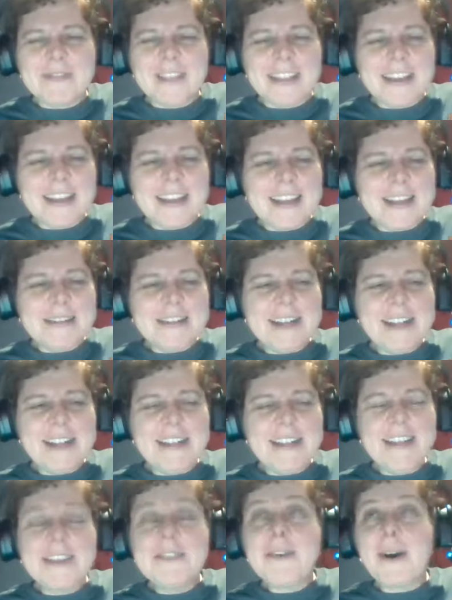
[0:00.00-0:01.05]
And I'm
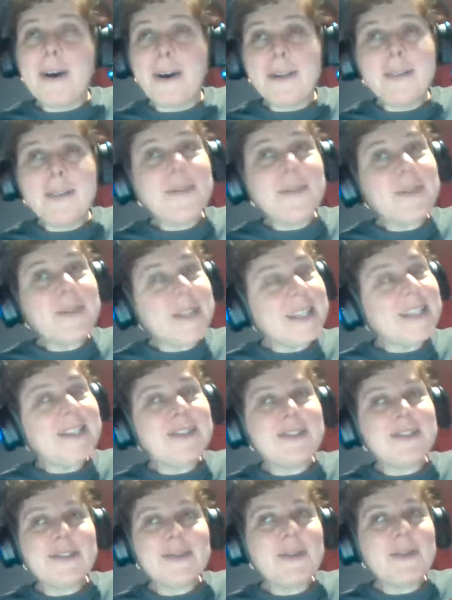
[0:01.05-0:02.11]
telling you, all of you
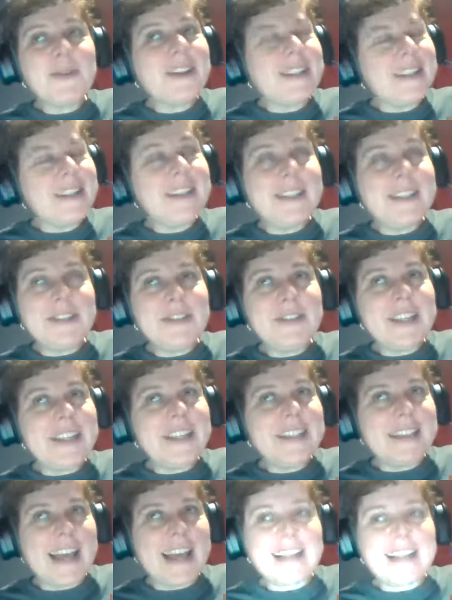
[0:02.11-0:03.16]
listeners want to do the
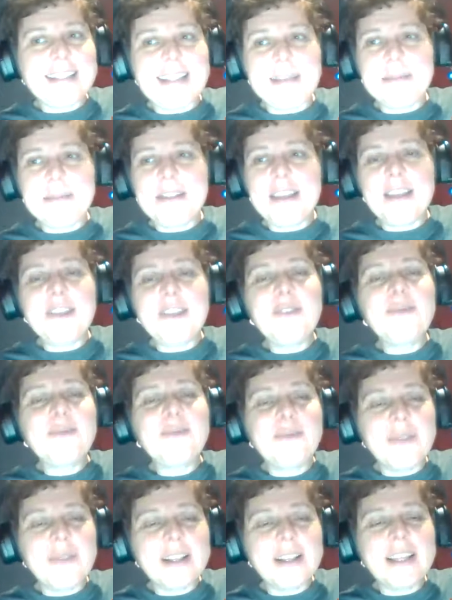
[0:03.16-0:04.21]
exact same thing. You
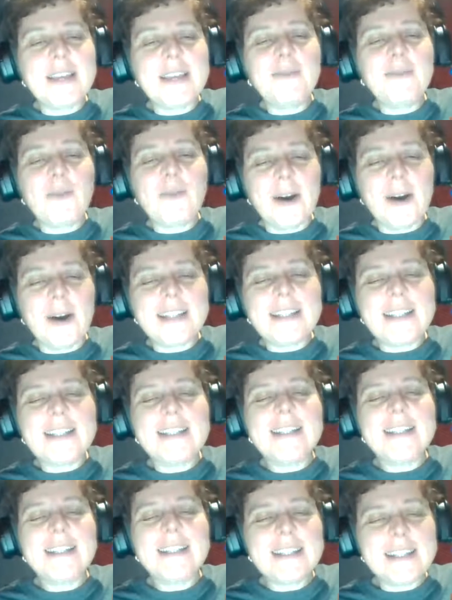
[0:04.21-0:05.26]
really want
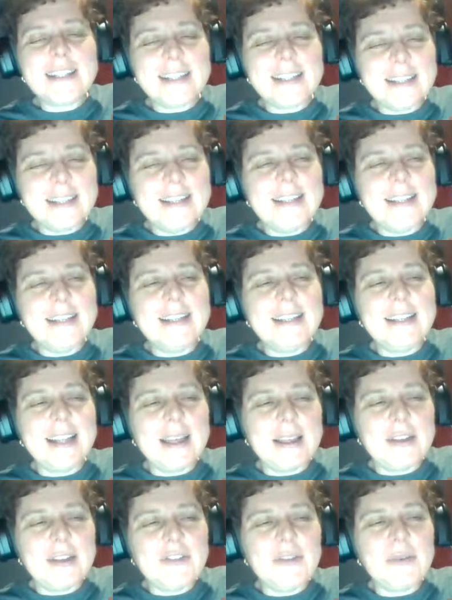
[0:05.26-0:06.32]
to
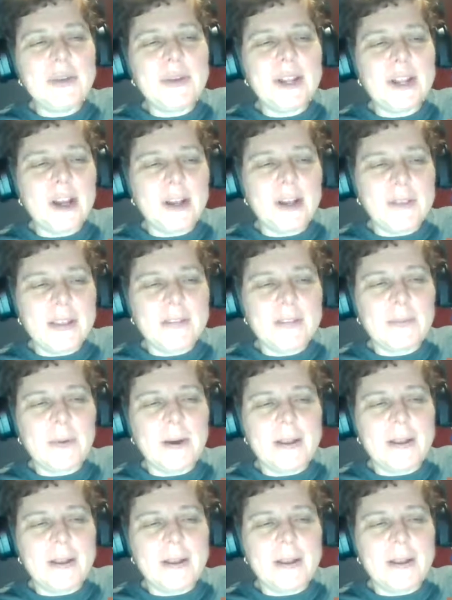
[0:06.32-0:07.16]
tune in on this one.